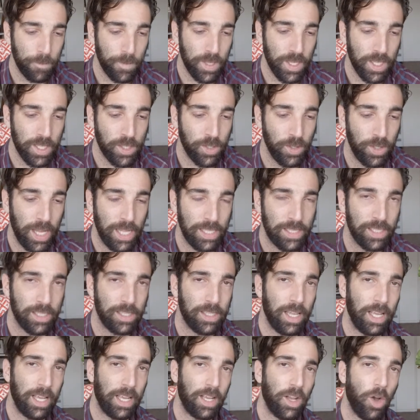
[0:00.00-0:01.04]
So that's the
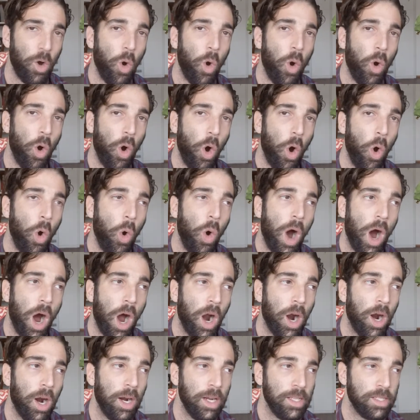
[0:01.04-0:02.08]
thing.
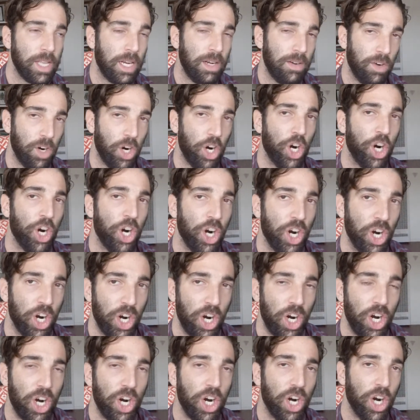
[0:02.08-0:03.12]
O-R instead of or
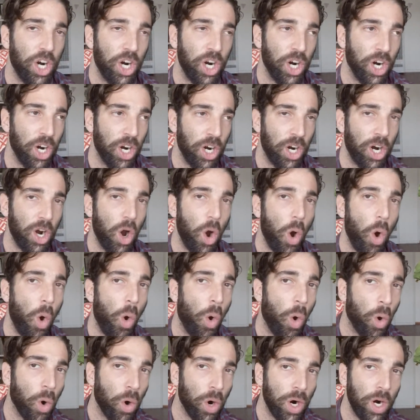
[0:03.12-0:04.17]

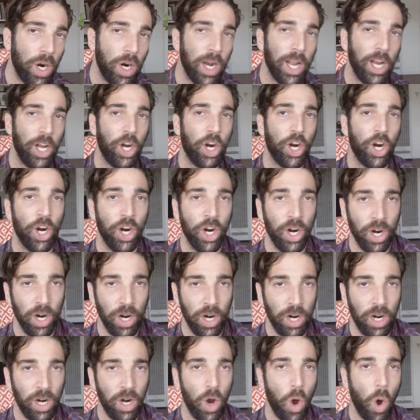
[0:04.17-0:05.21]
and
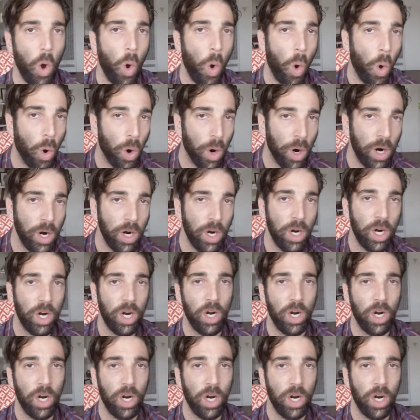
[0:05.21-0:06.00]
or.